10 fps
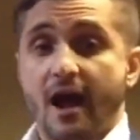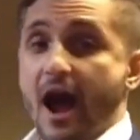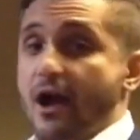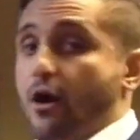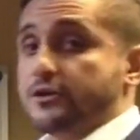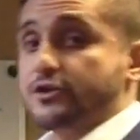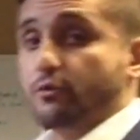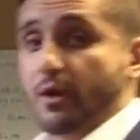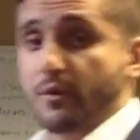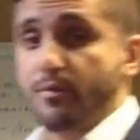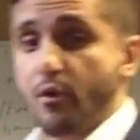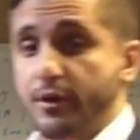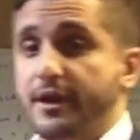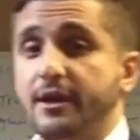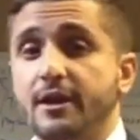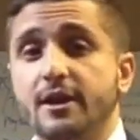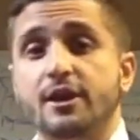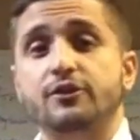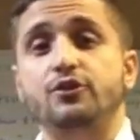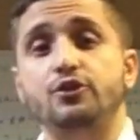I also run reporting
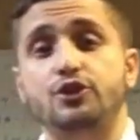to